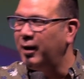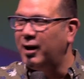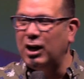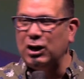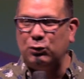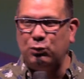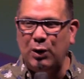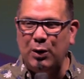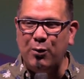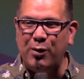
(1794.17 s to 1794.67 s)

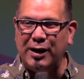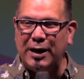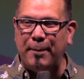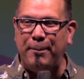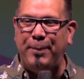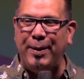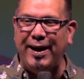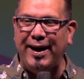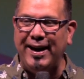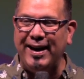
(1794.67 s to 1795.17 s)
Because we want
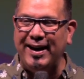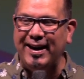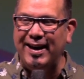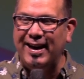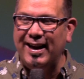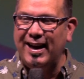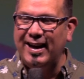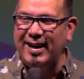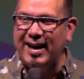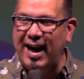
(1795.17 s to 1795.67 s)
to pay
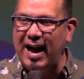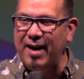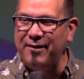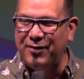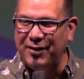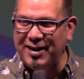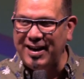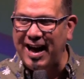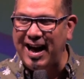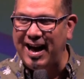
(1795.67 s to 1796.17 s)
an eye
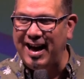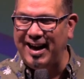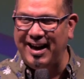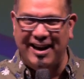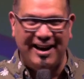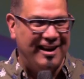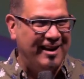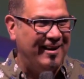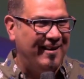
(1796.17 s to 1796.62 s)
for an eye.